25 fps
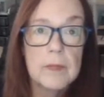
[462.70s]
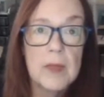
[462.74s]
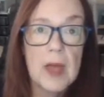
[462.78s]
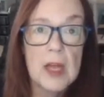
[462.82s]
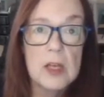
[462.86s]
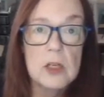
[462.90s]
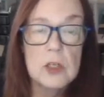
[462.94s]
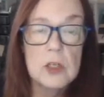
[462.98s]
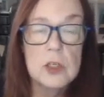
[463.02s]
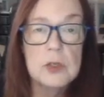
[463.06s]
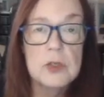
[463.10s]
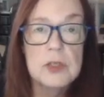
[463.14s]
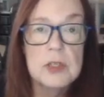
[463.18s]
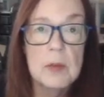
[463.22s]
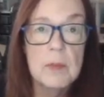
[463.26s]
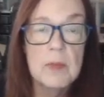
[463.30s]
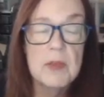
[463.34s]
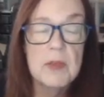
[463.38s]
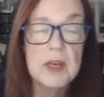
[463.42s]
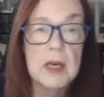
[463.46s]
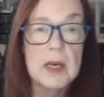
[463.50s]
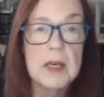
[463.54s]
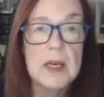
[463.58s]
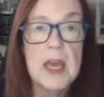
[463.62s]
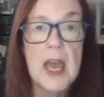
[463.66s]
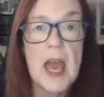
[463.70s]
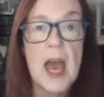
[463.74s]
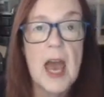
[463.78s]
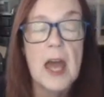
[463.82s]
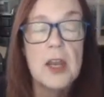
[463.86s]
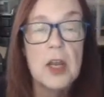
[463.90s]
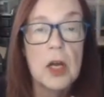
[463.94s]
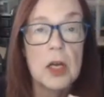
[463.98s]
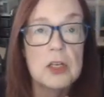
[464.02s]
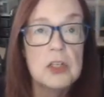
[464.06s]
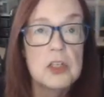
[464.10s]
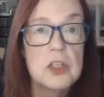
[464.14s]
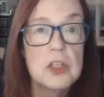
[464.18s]
and do something again
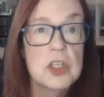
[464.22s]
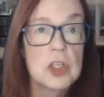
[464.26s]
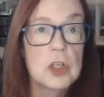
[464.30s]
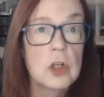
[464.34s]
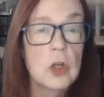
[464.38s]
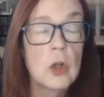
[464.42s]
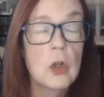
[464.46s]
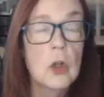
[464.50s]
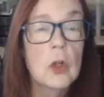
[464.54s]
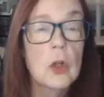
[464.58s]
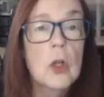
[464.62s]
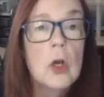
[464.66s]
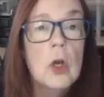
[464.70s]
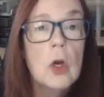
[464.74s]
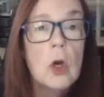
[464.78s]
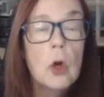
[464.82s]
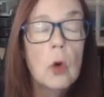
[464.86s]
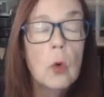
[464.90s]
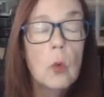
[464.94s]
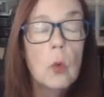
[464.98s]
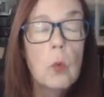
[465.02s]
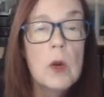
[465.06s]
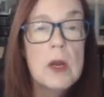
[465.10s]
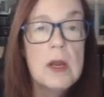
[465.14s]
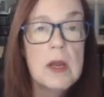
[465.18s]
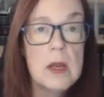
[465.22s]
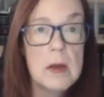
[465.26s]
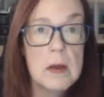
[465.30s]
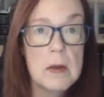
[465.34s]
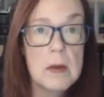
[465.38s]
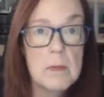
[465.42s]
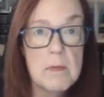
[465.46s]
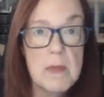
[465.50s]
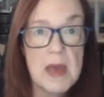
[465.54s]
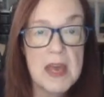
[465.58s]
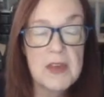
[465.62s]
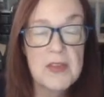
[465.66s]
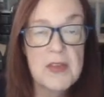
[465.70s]
until we
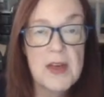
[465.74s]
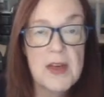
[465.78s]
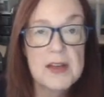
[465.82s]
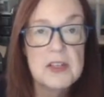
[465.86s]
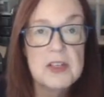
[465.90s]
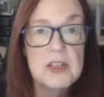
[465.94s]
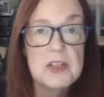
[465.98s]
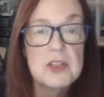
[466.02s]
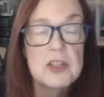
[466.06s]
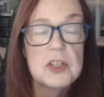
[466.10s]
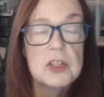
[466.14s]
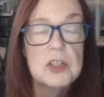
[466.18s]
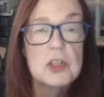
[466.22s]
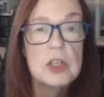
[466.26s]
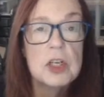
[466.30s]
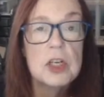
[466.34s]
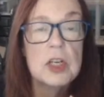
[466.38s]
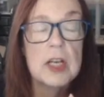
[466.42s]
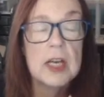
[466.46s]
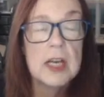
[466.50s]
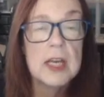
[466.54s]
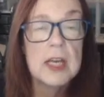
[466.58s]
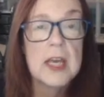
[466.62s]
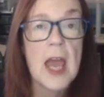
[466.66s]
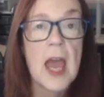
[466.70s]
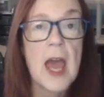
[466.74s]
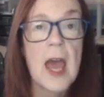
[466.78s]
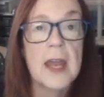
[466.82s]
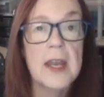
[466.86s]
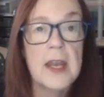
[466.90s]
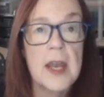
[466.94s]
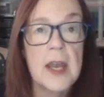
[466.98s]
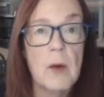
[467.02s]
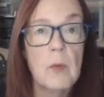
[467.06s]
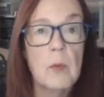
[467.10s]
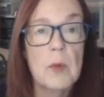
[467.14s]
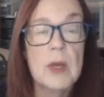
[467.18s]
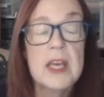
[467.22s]
make that decision again
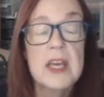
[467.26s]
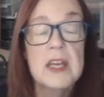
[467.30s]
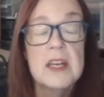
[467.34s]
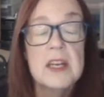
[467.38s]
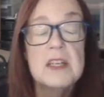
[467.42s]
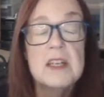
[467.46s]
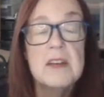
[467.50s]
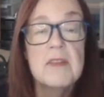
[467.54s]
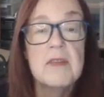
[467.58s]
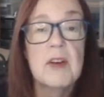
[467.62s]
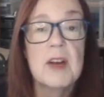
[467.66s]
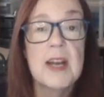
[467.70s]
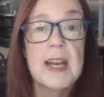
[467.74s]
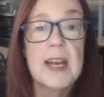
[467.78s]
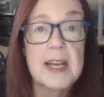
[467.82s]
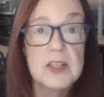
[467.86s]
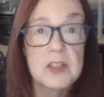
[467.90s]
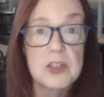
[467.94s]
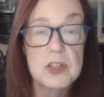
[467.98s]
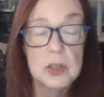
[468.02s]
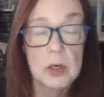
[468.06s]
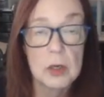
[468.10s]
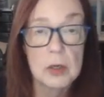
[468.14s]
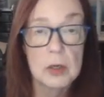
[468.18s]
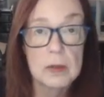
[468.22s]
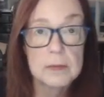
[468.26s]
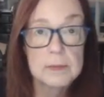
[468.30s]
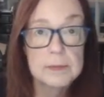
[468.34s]
and we get a different answer.